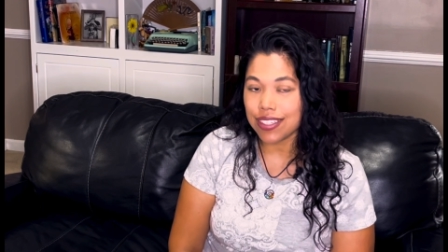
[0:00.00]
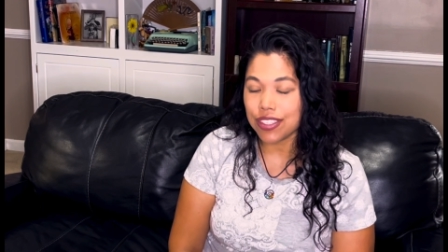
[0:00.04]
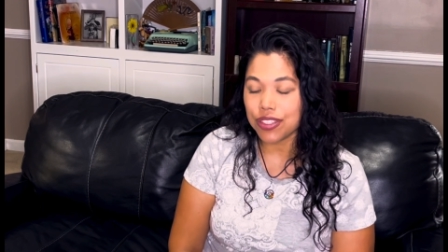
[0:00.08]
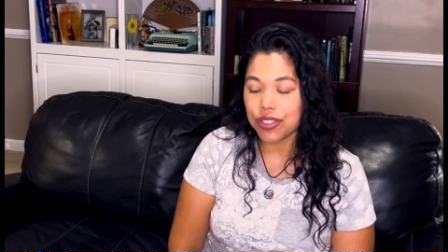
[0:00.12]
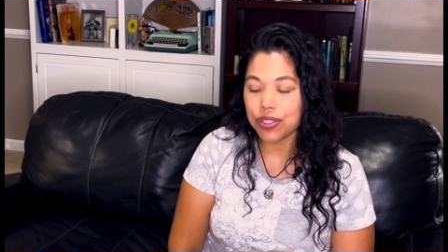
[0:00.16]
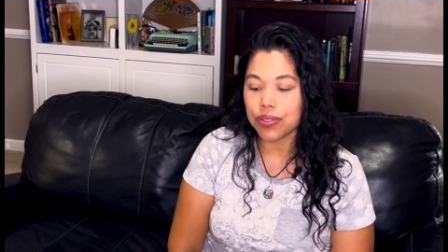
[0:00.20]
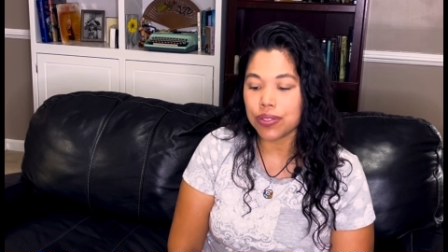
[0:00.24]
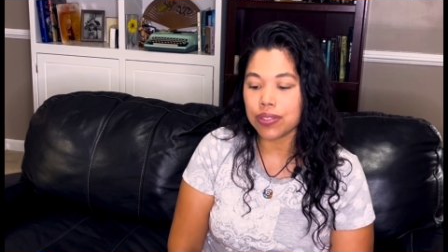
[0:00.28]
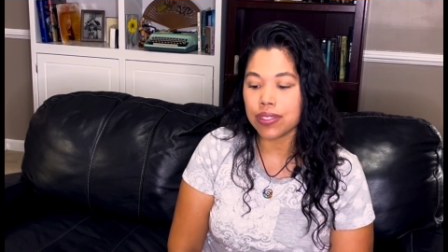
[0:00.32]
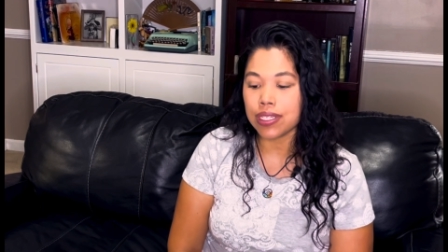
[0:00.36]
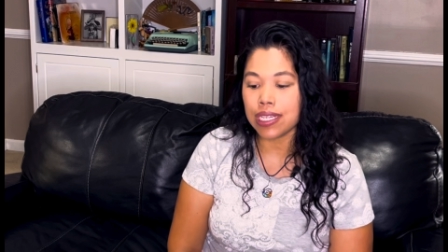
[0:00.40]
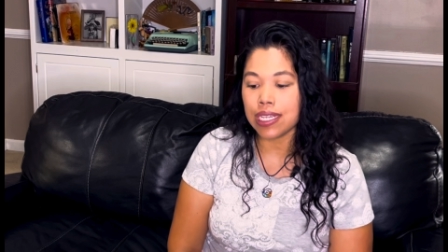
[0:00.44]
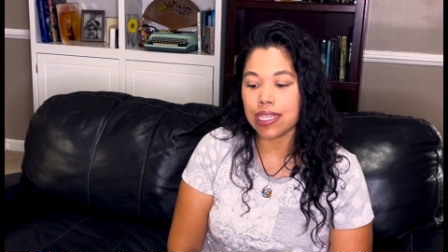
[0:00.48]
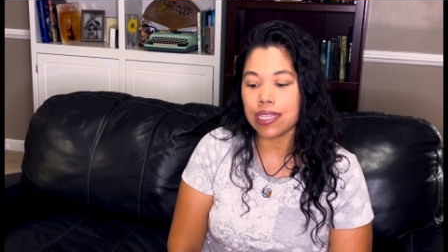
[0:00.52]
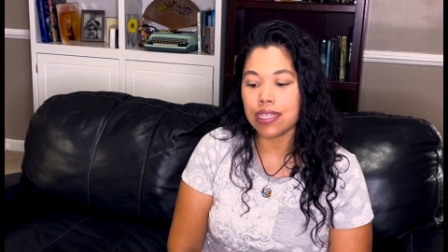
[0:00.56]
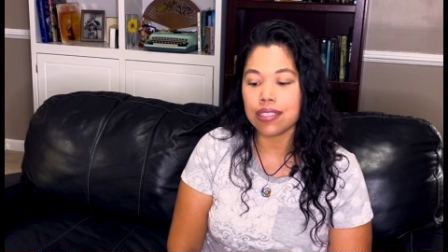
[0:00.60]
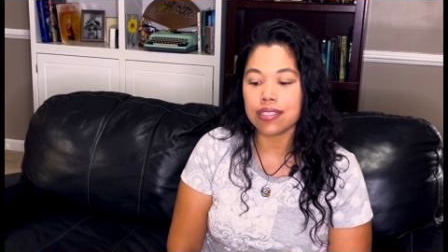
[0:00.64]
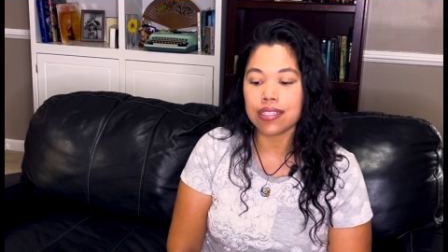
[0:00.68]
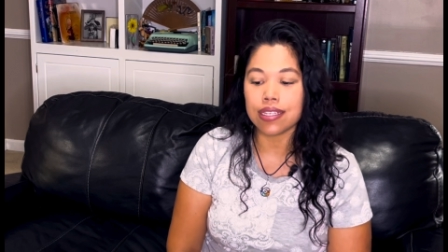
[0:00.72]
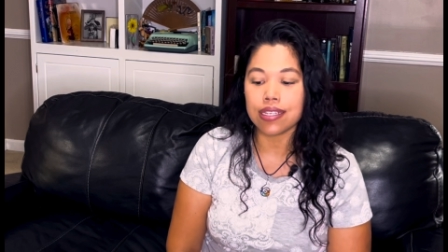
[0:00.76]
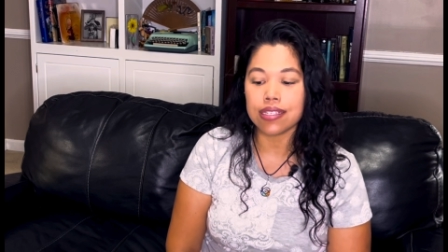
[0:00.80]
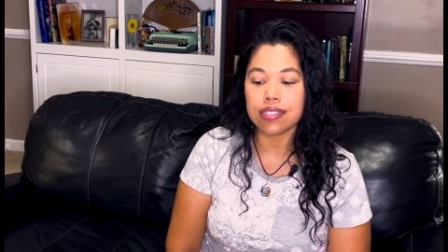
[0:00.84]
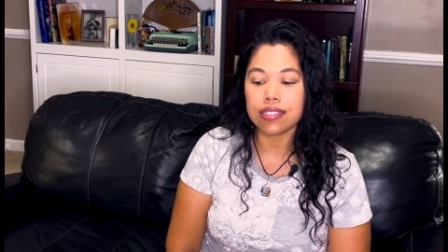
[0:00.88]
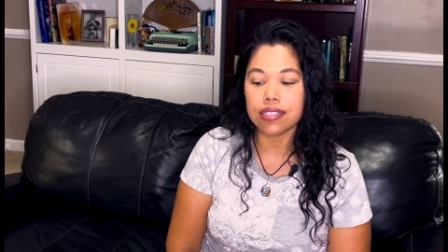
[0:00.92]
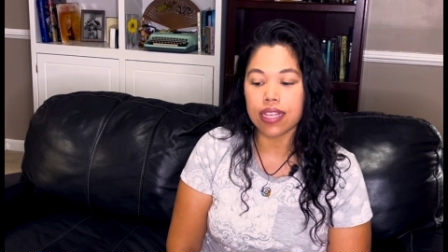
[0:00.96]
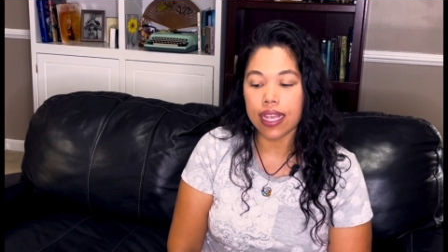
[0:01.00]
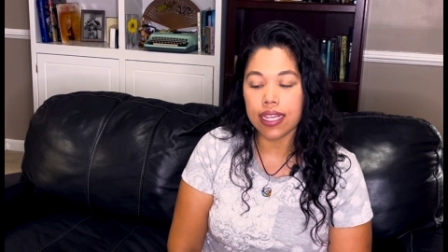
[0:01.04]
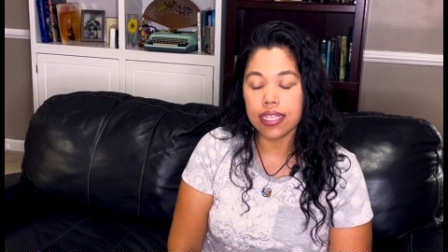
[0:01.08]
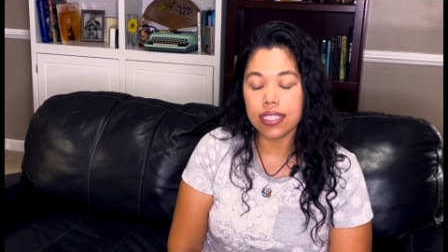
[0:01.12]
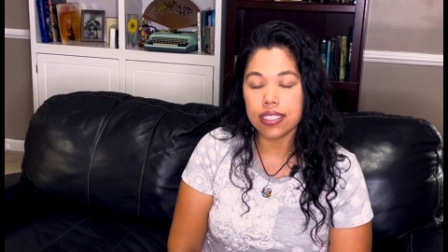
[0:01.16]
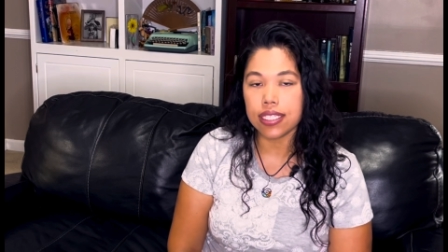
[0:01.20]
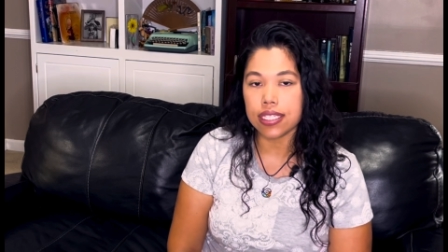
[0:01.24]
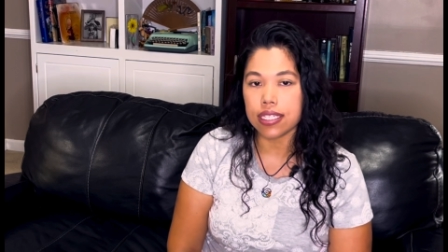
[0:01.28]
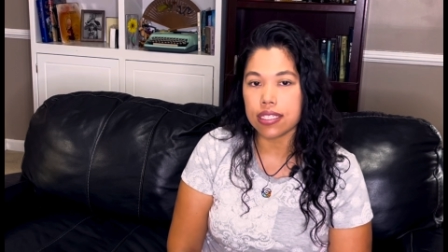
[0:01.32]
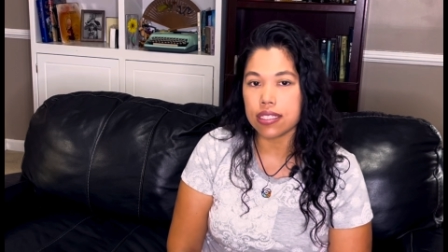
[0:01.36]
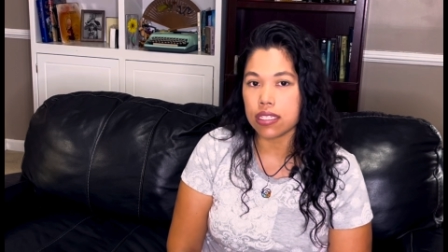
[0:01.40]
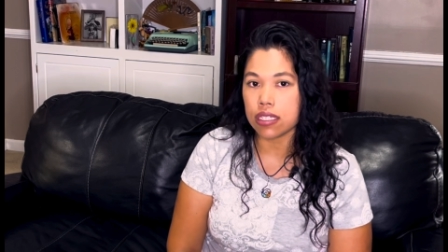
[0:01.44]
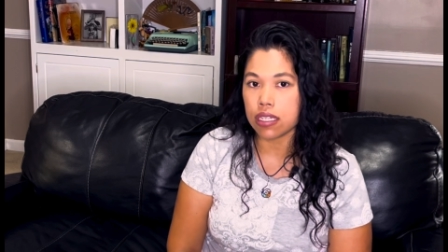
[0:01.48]
who is a
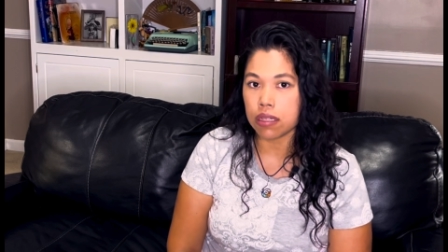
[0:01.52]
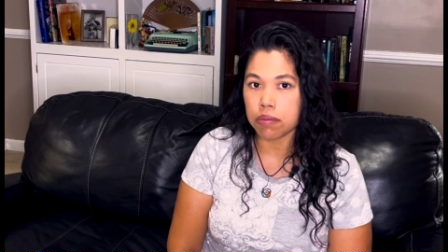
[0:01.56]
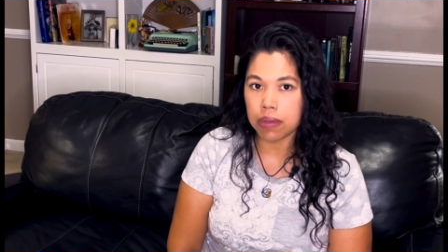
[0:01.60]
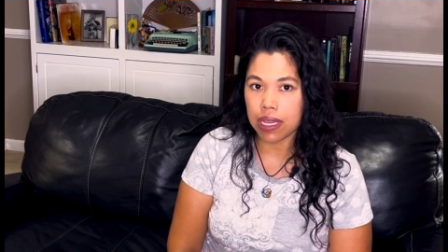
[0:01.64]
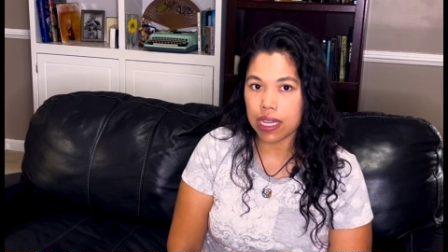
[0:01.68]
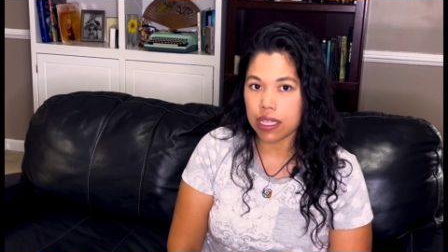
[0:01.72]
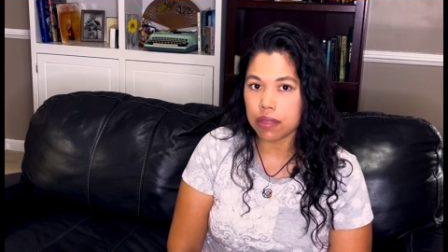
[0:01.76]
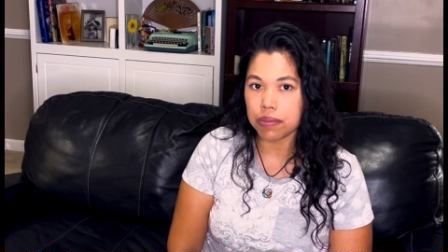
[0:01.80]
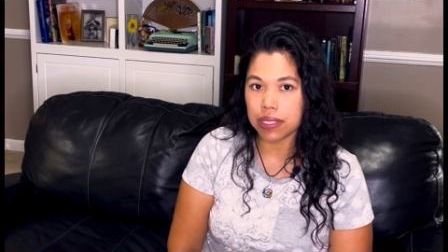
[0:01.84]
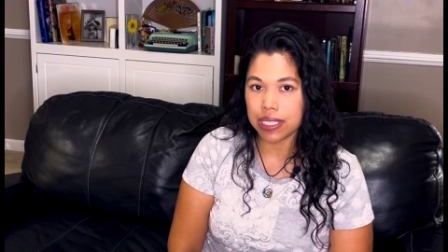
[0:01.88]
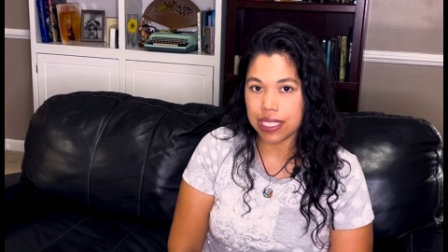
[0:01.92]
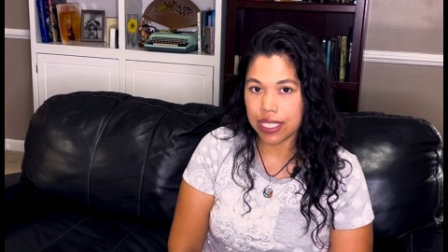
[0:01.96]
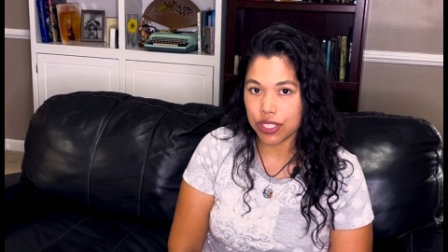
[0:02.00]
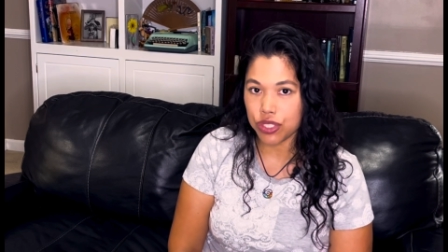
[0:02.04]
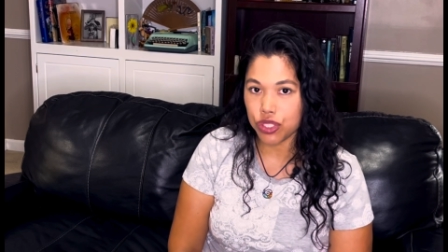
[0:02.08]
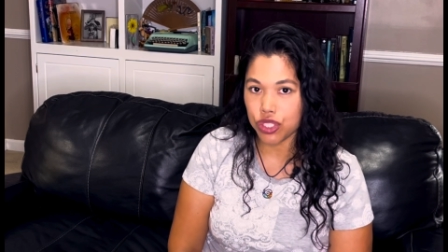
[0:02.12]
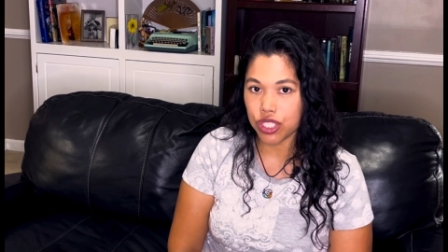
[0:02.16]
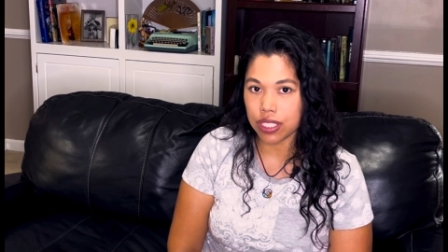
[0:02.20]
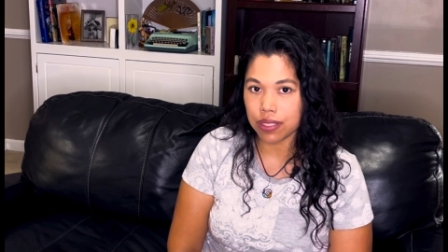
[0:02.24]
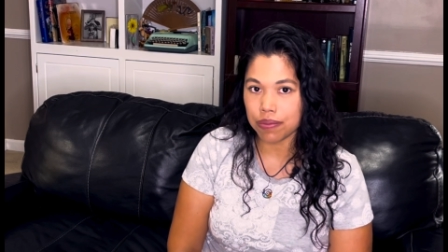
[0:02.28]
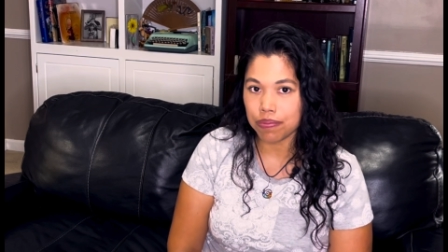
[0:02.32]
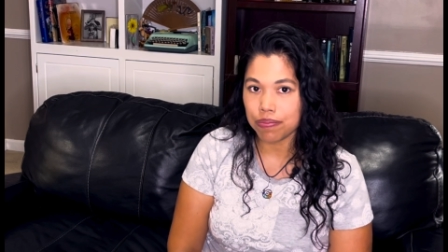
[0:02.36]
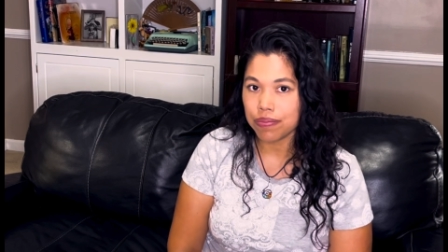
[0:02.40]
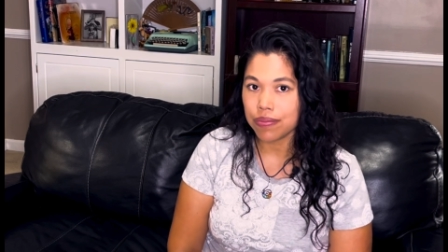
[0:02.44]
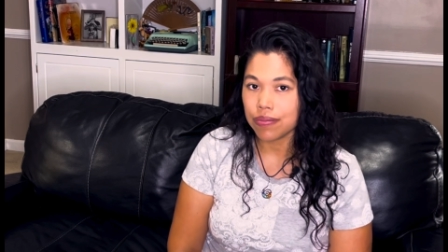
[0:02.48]
scientist and a mathematician.